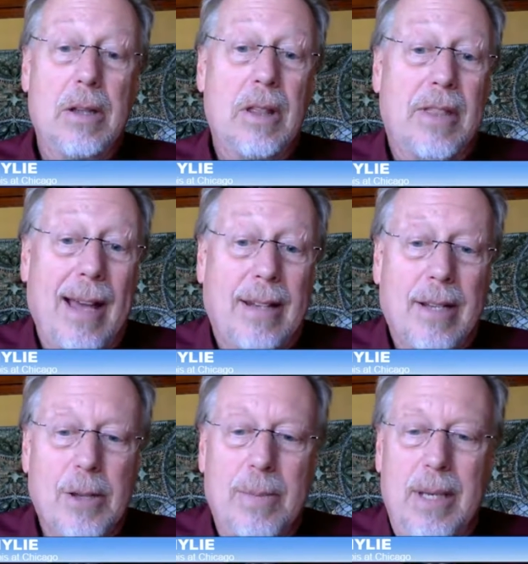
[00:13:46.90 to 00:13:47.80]
That
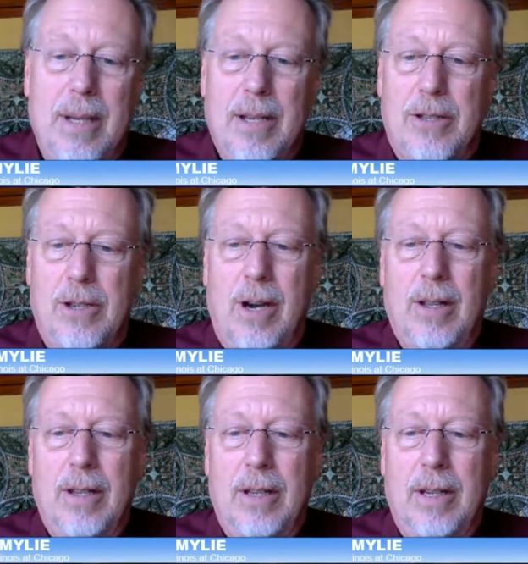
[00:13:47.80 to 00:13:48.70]
doesn't mean
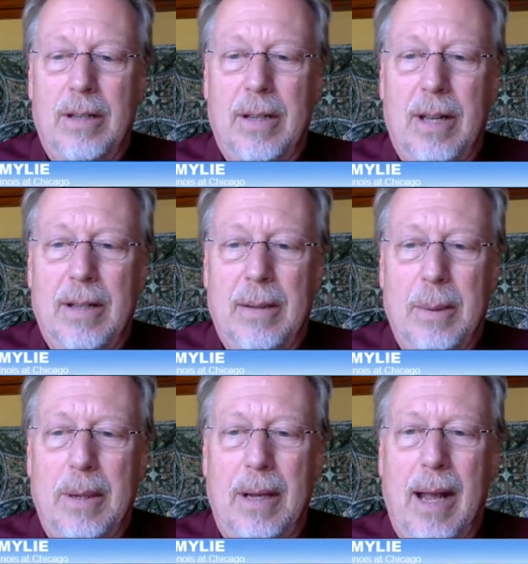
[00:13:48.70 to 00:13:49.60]
necessarily that
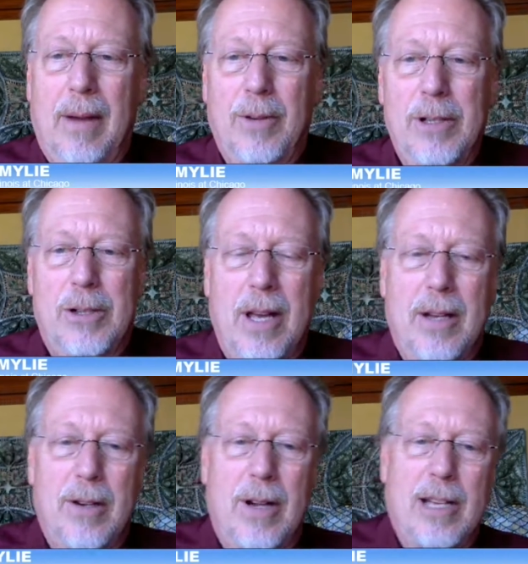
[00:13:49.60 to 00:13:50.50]
every
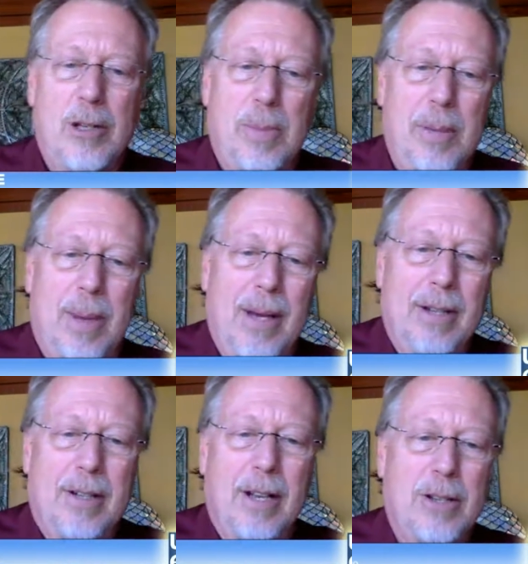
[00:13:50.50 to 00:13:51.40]
standard has to be paid
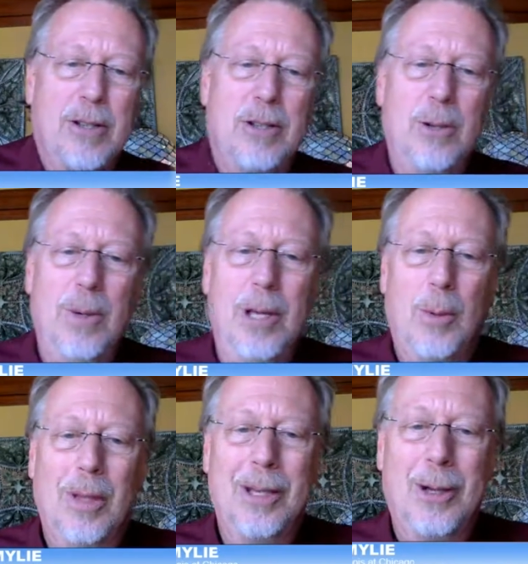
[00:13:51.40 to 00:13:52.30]
attention to
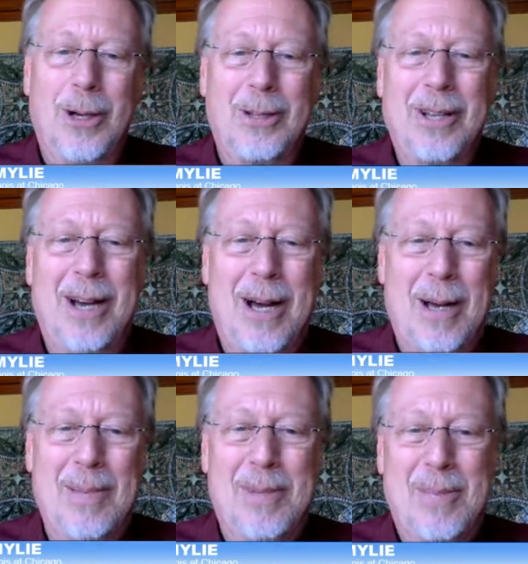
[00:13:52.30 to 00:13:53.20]
equally at all
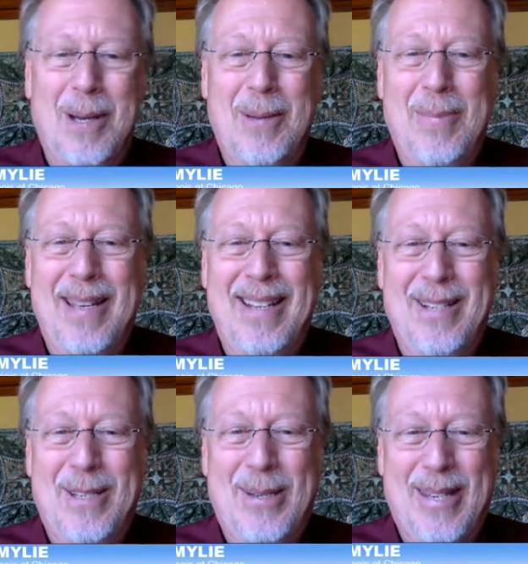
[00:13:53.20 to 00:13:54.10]
times, but it
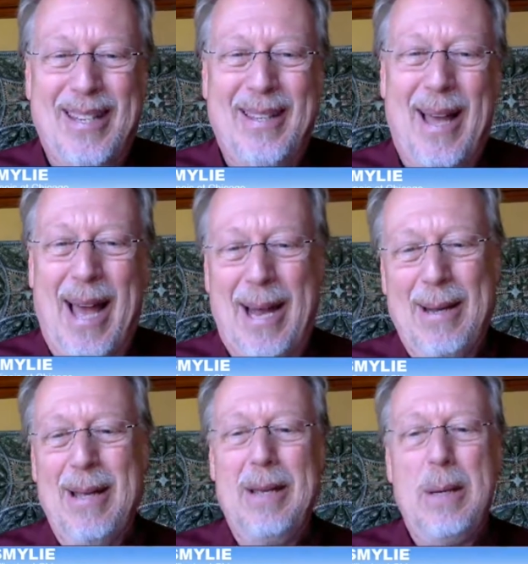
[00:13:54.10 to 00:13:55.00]
means
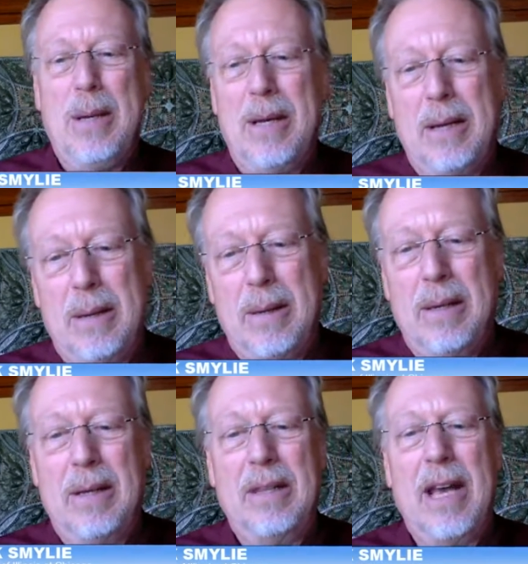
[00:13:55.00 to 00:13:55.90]
that
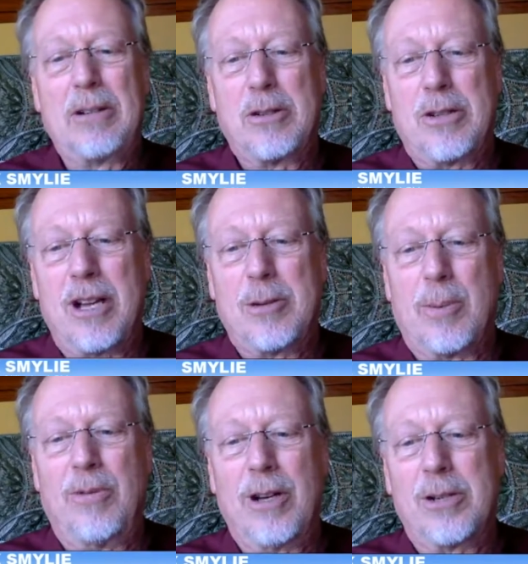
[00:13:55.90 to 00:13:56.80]
in the exercise of
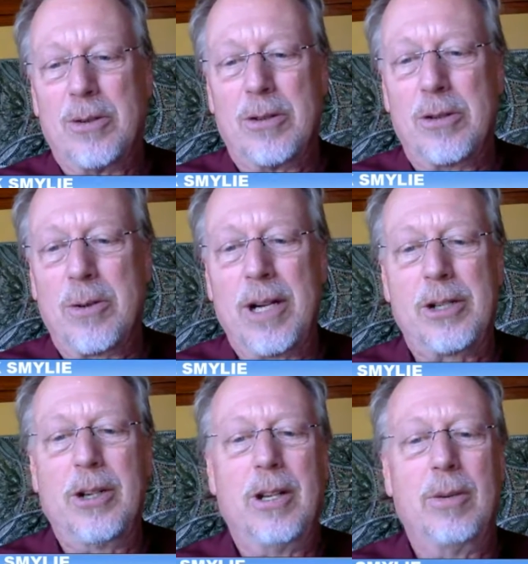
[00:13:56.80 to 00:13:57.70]
professional
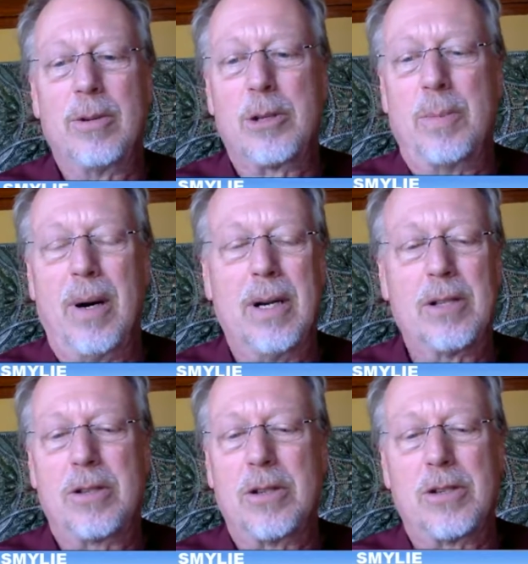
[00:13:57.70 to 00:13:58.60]
discretion, in
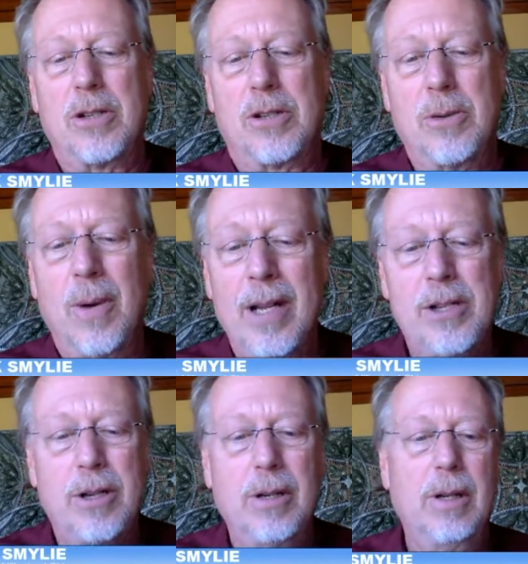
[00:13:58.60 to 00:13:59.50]
response to
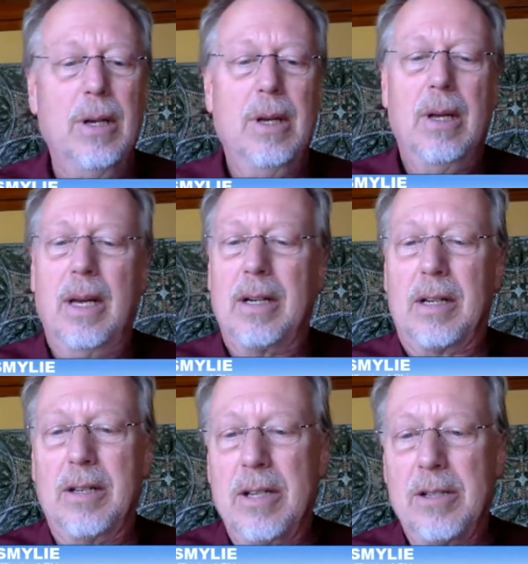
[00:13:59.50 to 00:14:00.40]
situation and
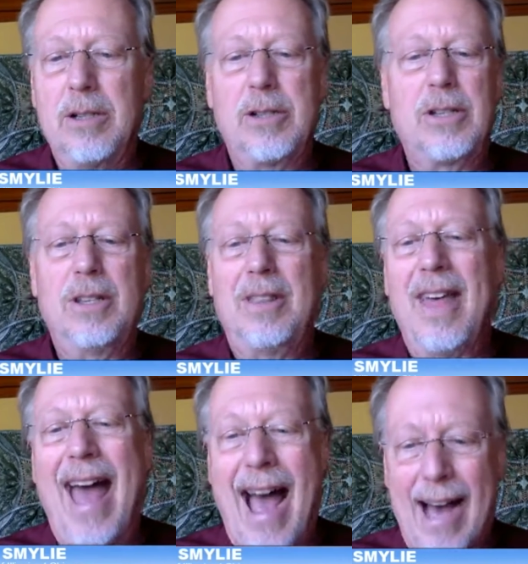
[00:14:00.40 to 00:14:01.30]
contingency,
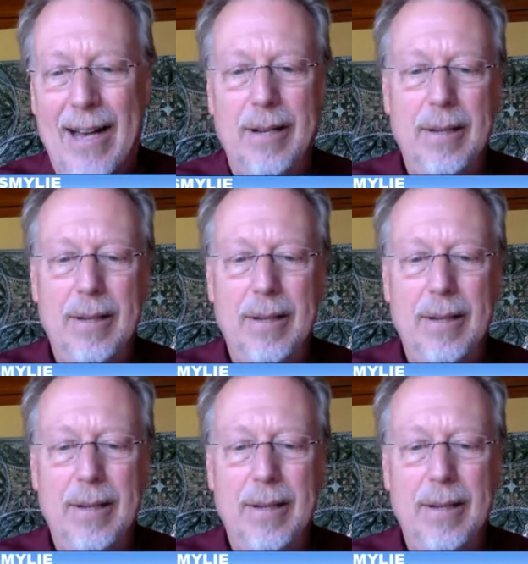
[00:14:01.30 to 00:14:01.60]
that